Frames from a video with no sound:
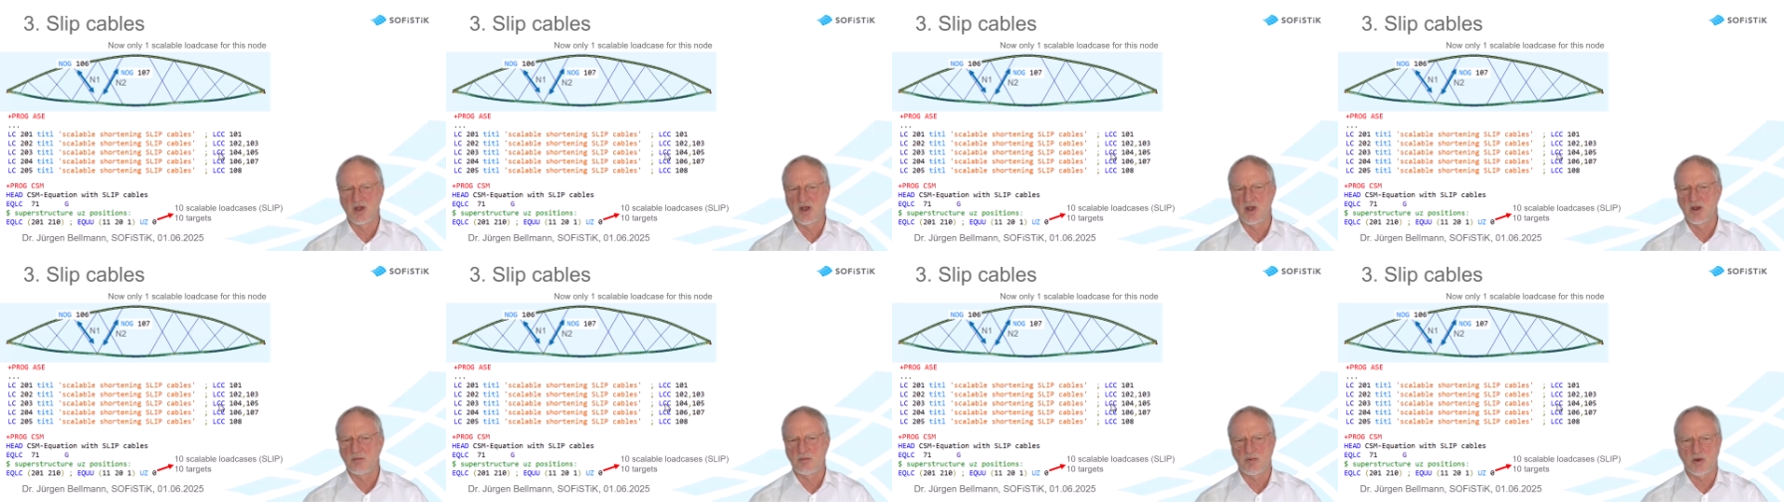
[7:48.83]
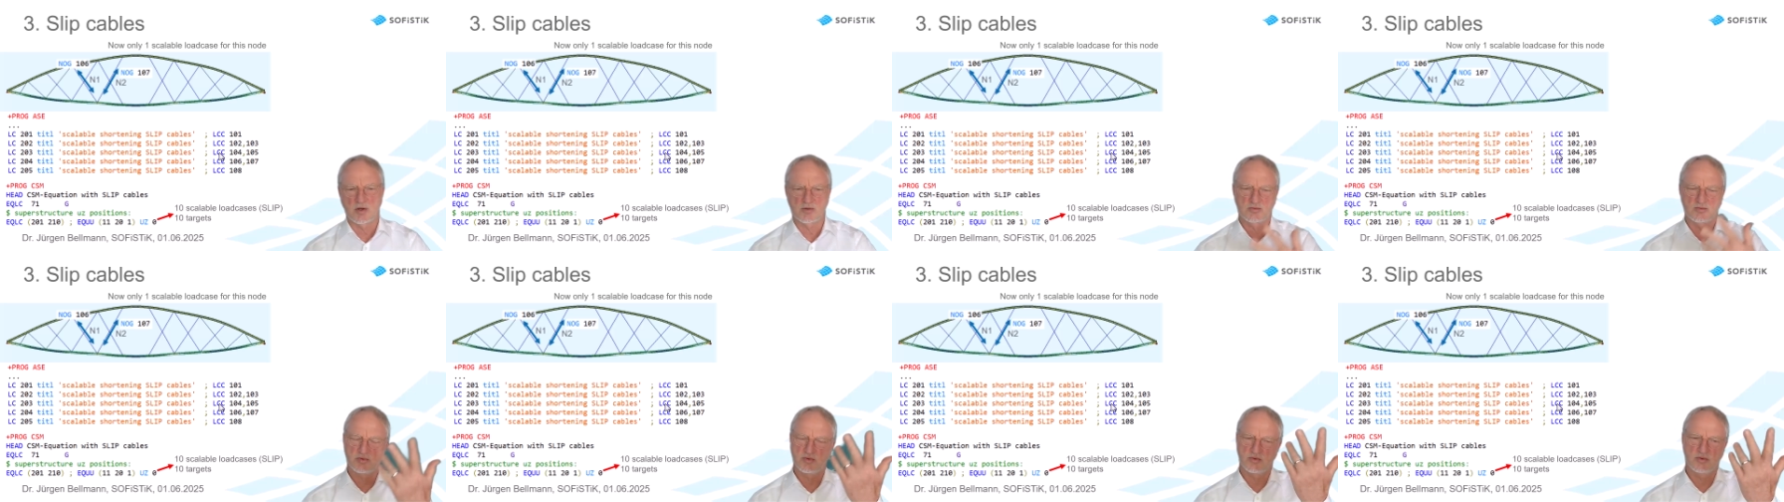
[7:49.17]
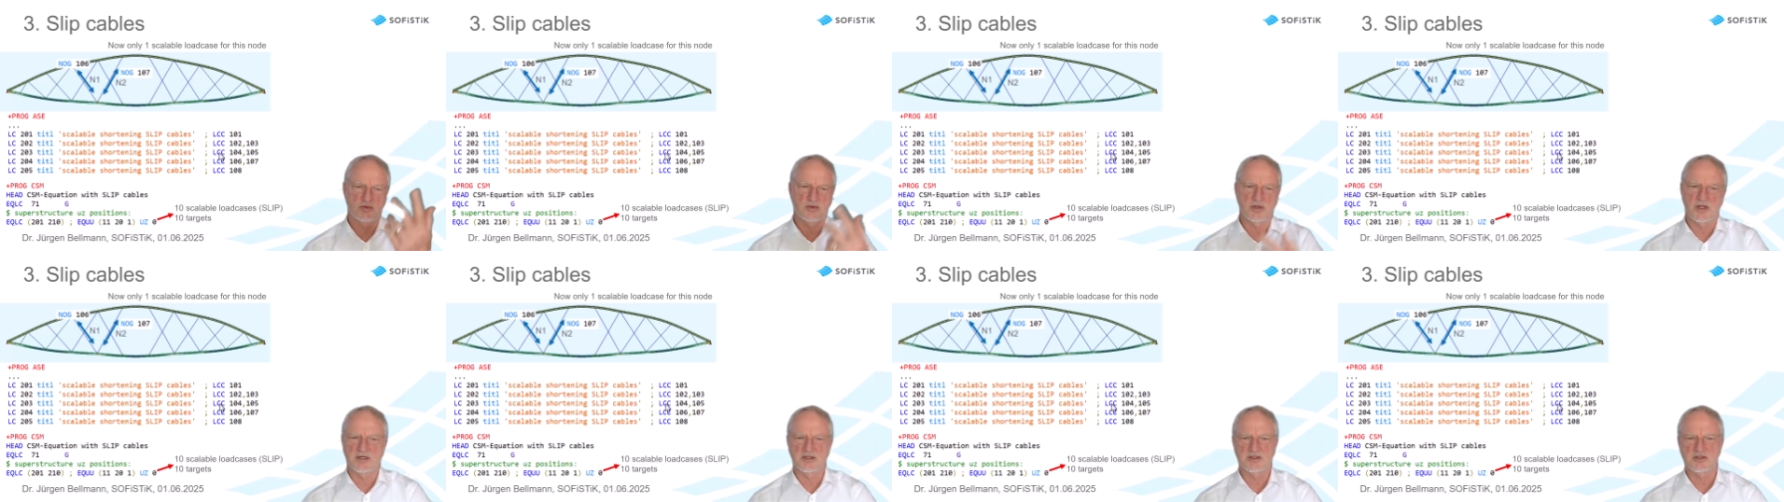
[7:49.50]
But
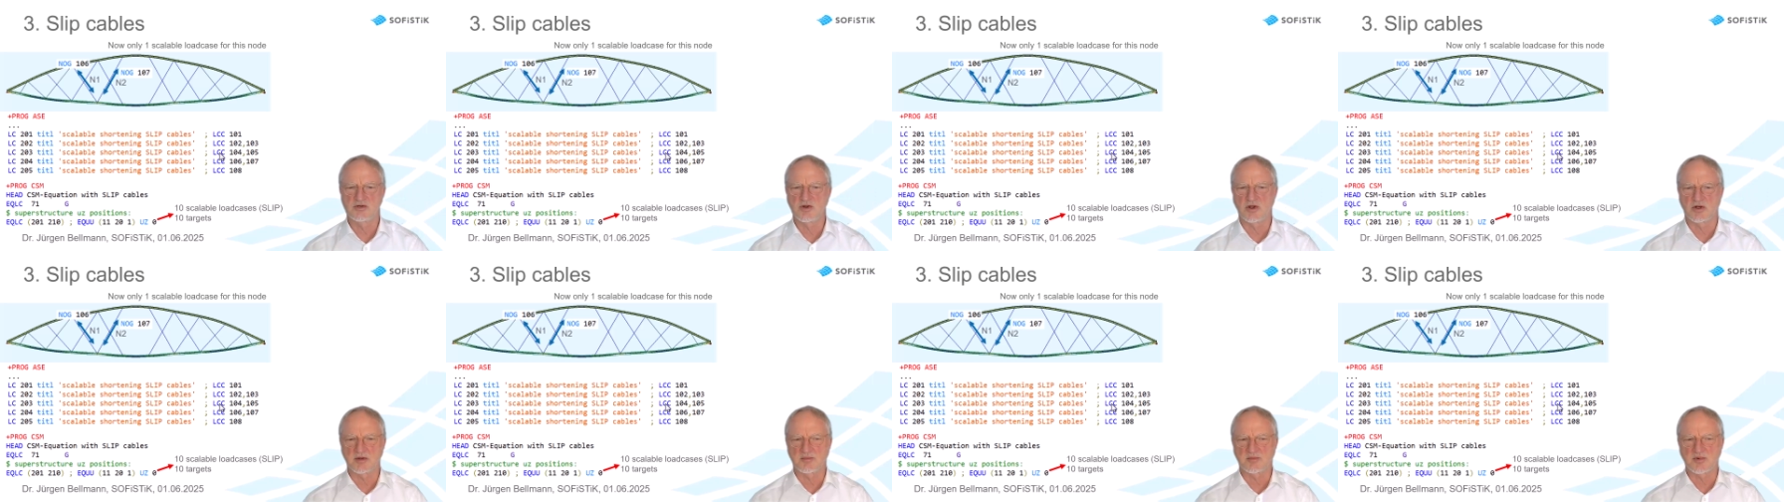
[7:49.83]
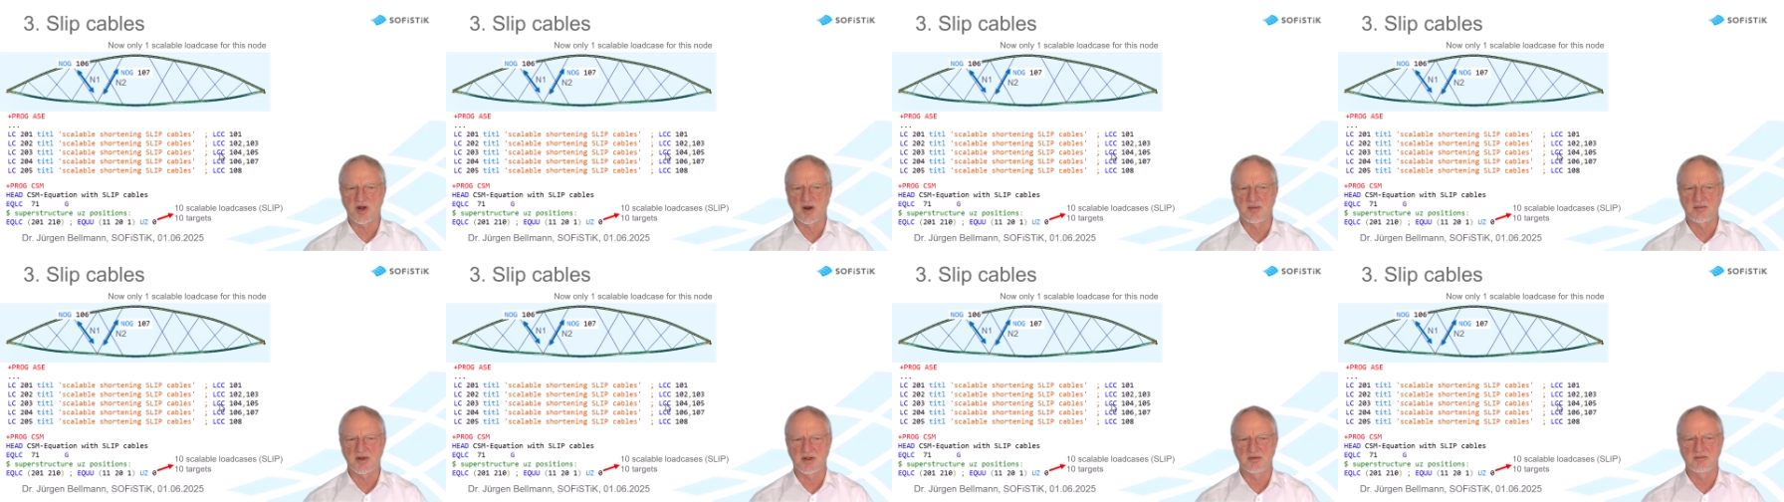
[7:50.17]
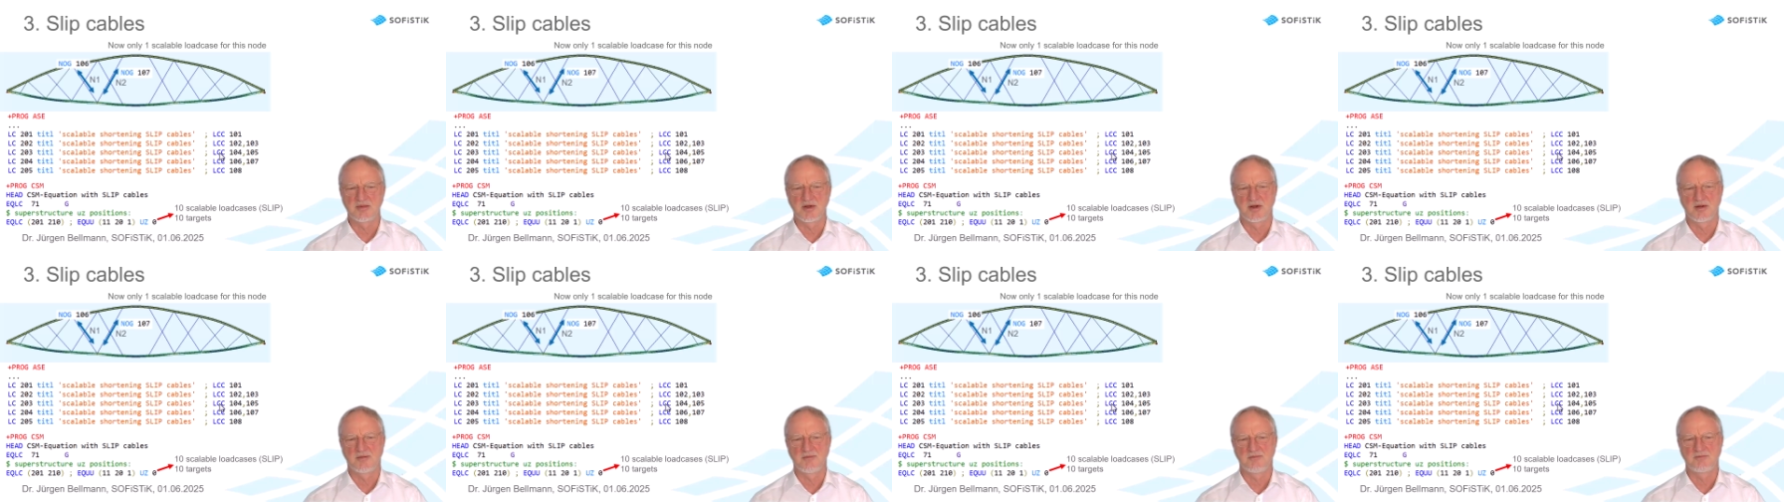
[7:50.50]
that is not a
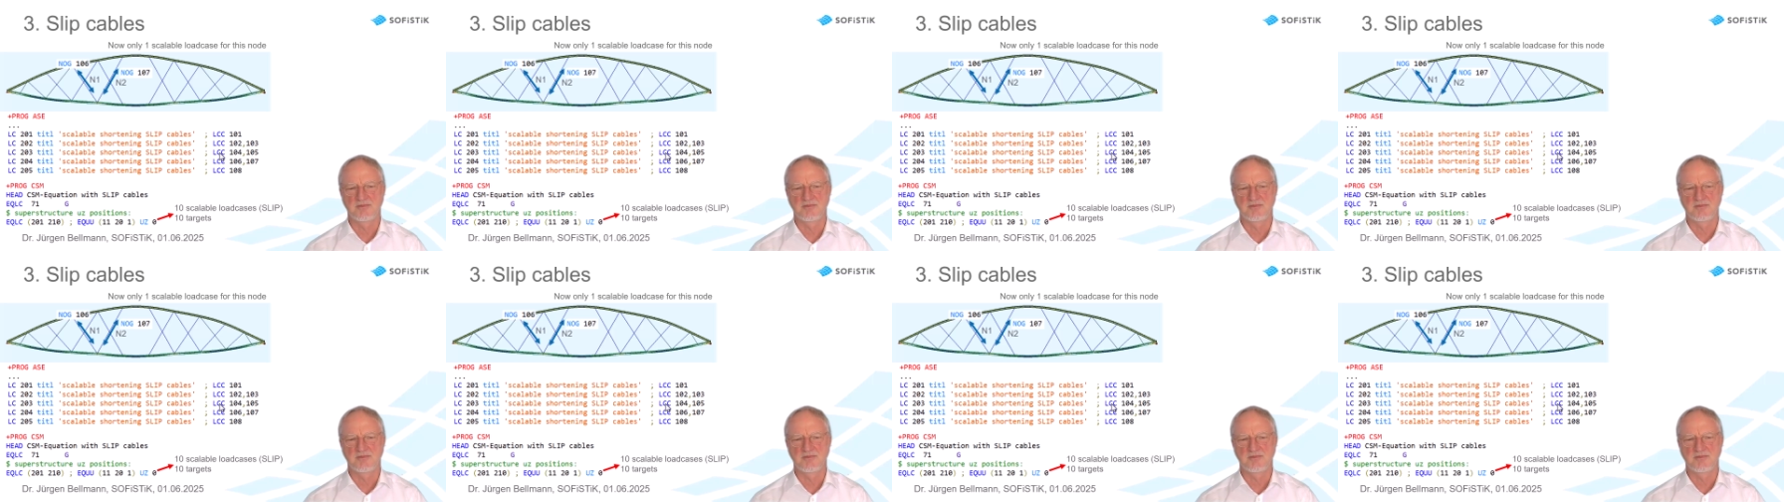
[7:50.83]
problem.